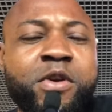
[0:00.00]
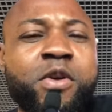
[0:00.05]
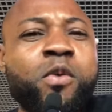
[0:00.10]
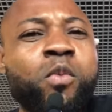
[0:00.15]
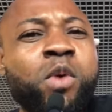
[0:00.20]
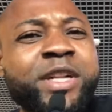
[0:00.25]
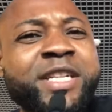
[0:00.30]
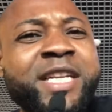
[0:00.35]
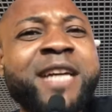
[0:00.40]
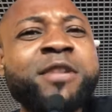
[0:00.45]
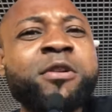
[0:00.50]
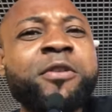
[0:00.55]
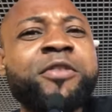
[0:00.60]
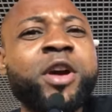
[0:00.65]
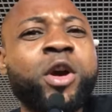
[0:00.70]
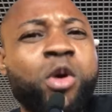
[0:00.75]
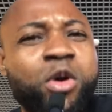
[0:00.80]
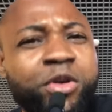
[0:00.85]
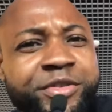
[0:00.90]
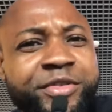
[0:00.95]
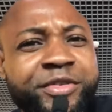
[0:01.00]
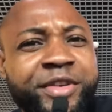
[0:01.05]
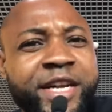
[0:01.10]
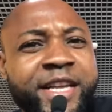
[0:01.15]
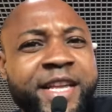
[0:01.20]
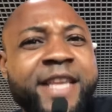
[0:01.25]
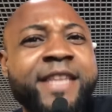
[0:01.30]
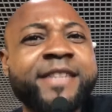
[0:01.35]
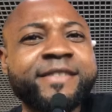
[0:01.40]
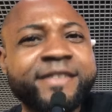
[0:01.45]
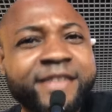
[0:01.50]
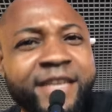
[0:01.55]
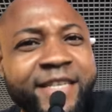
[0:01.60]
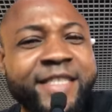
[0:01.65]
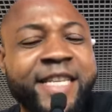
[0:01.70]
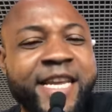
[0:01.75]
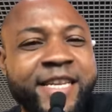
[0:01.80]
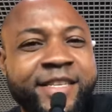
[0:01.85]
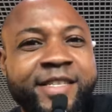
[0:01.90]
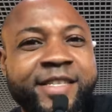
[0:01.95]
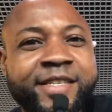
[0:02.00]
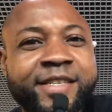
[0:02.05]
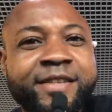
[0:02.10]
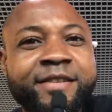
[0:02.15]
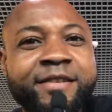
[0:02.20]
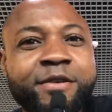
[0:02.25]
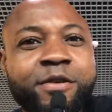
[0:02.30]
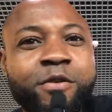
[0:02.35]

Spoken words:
What kind of a country is this?